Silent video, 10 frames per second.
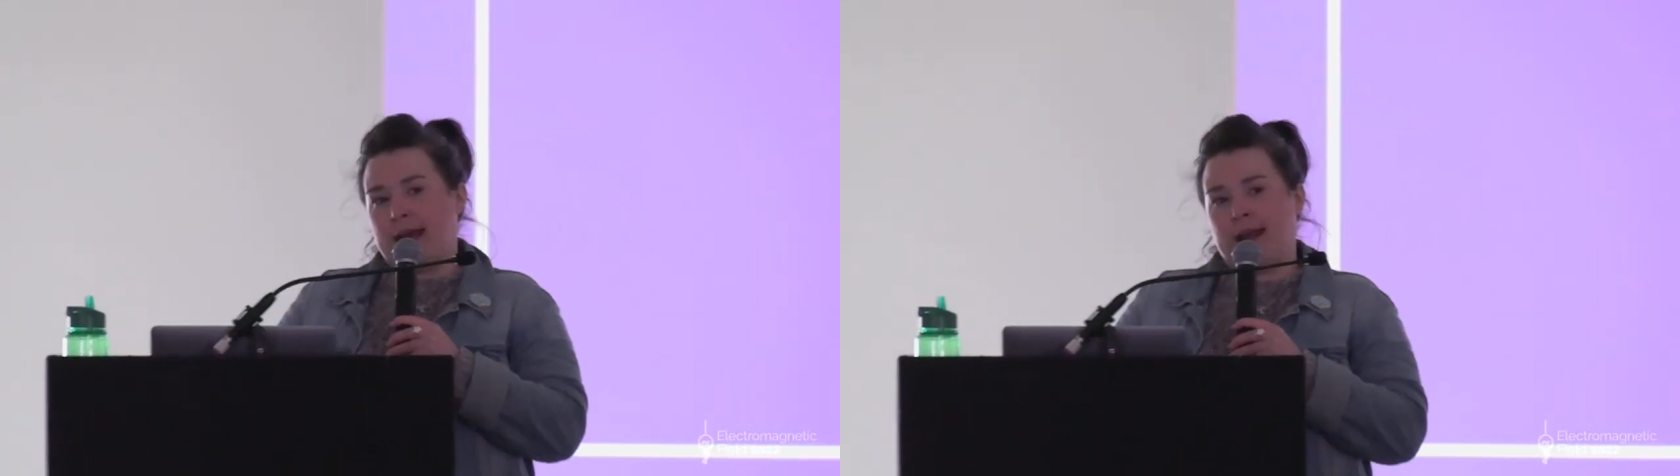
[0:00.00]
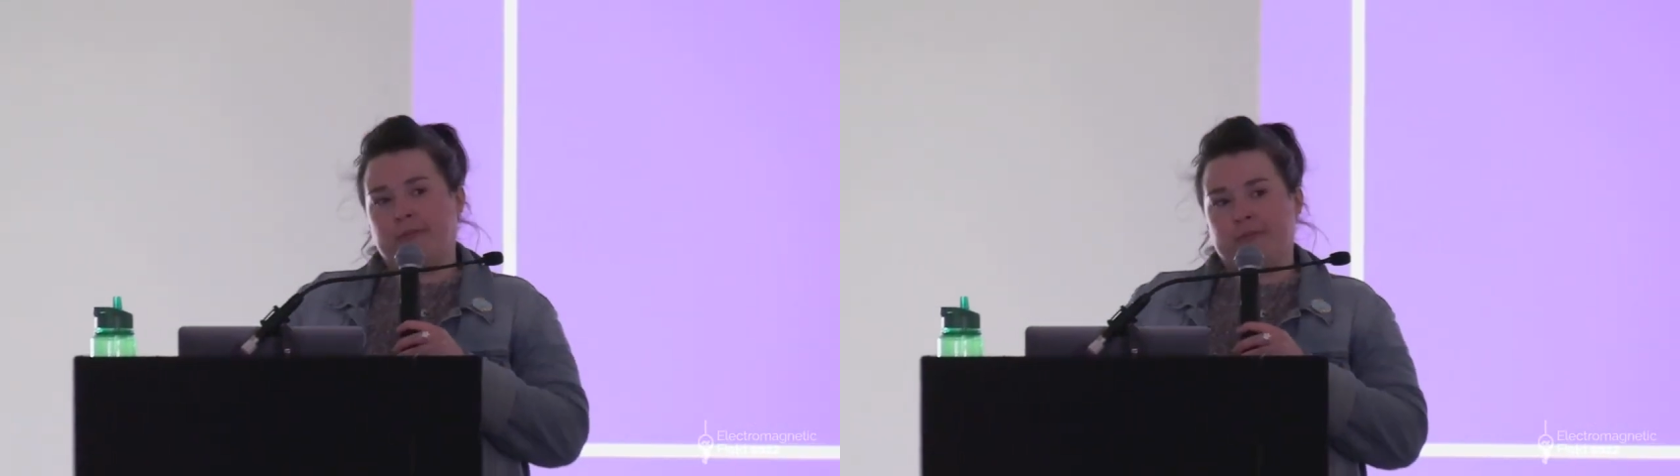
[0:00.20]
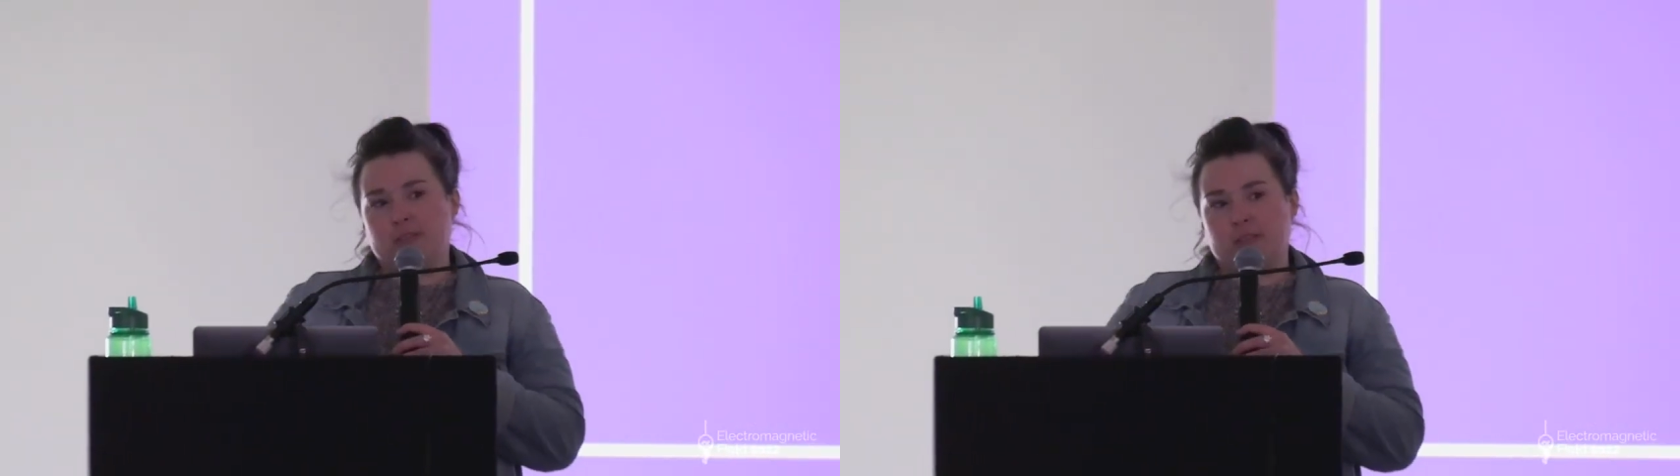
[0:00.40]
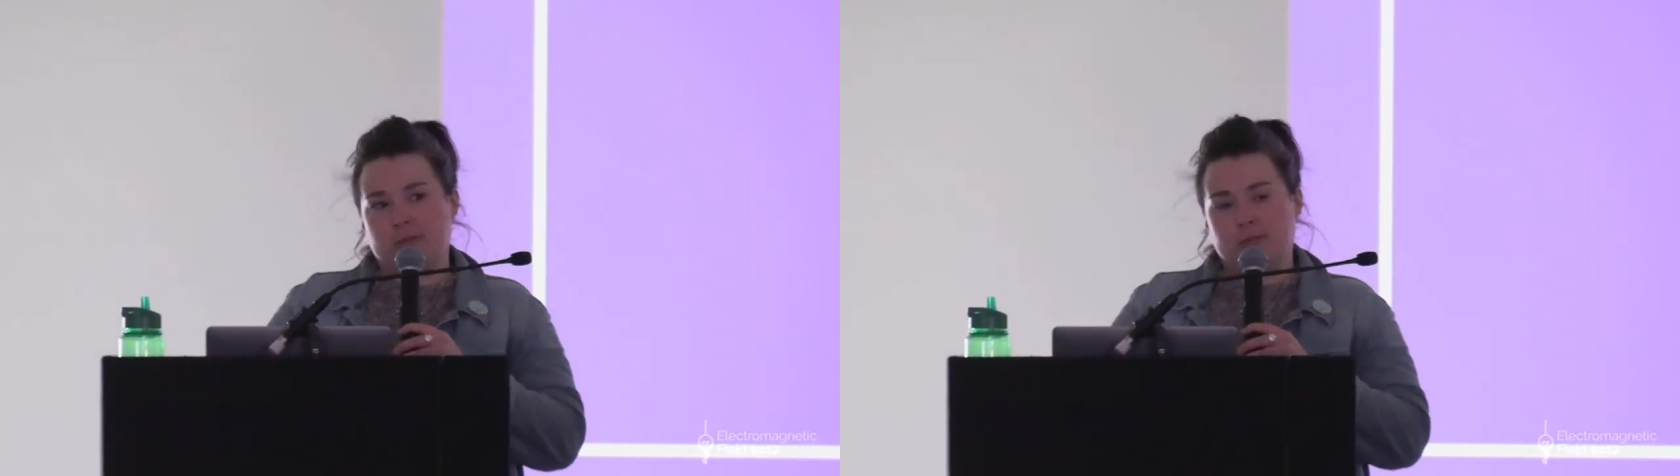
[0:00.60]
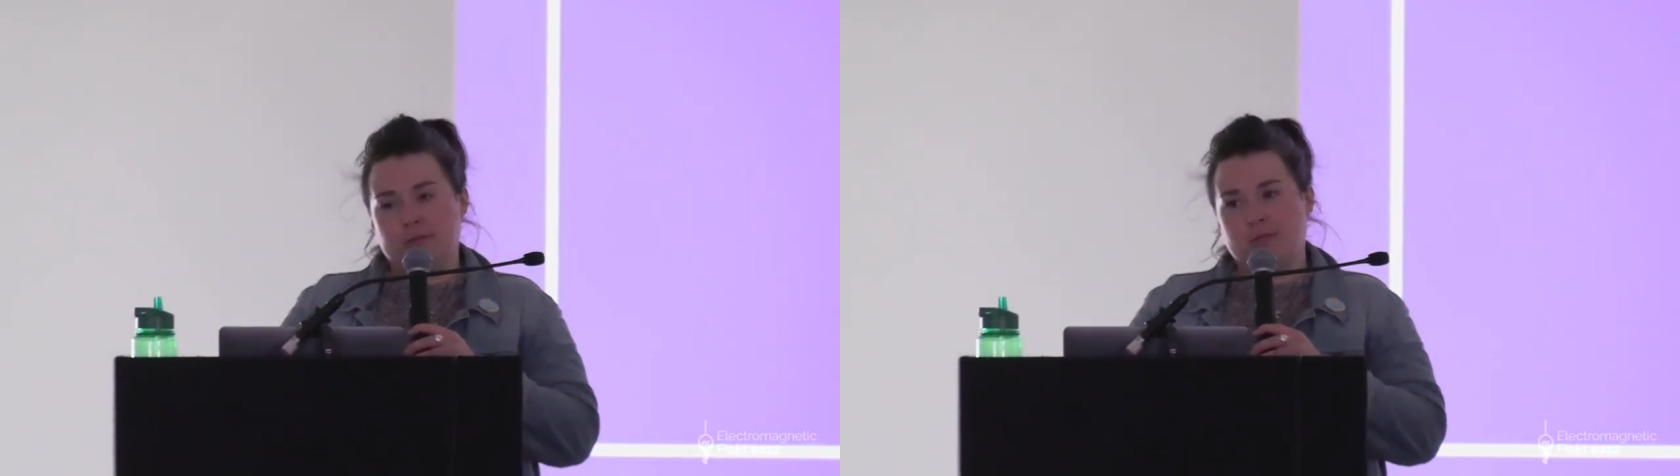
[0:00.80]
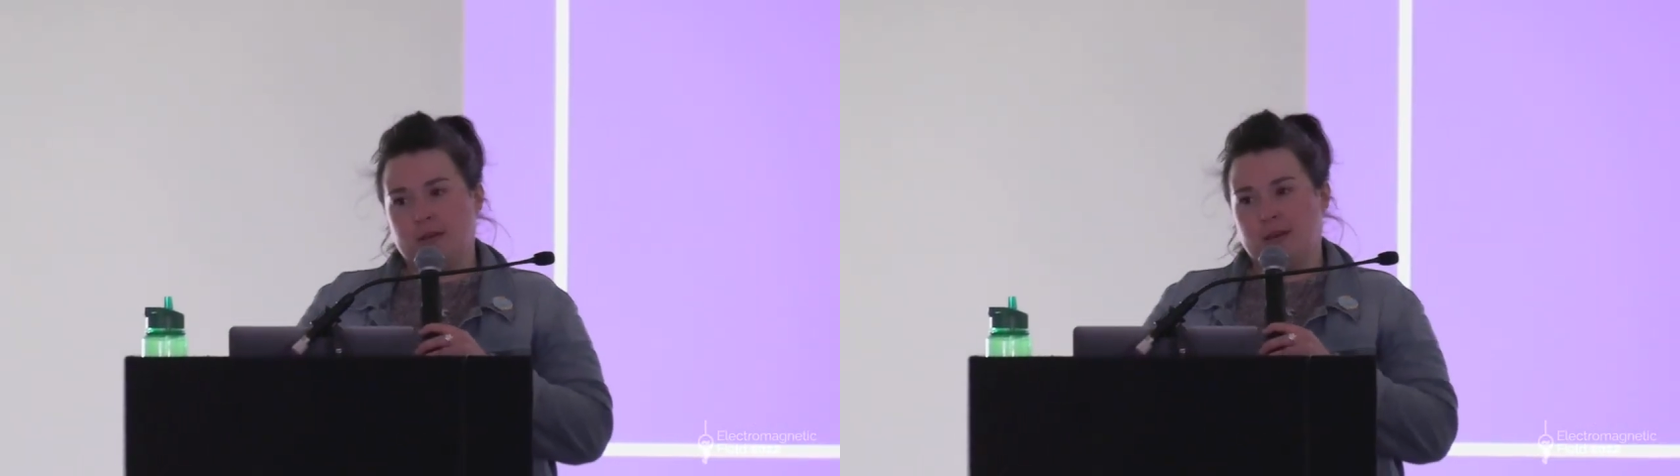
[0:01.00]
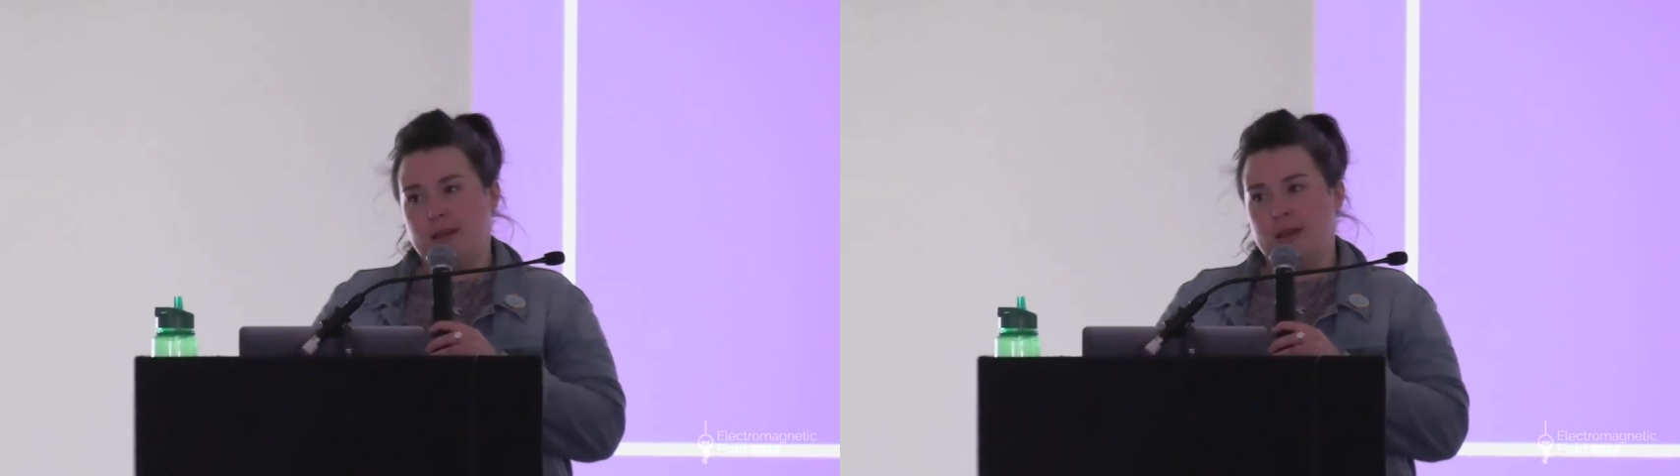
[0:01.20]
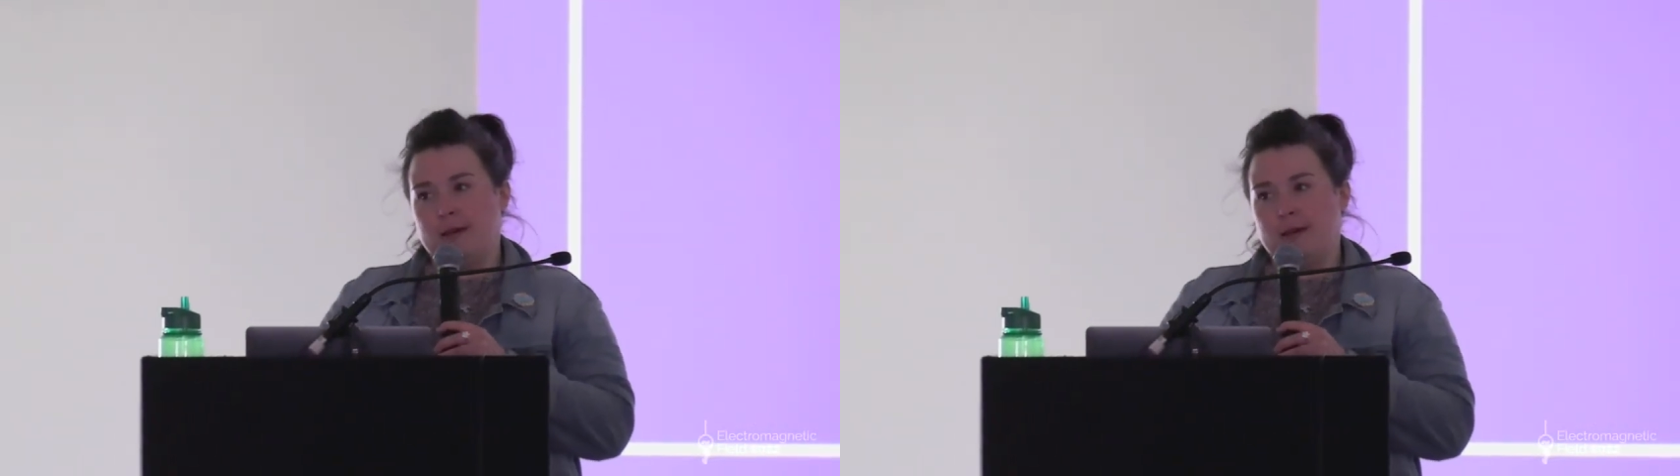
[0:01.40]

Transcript: have to talk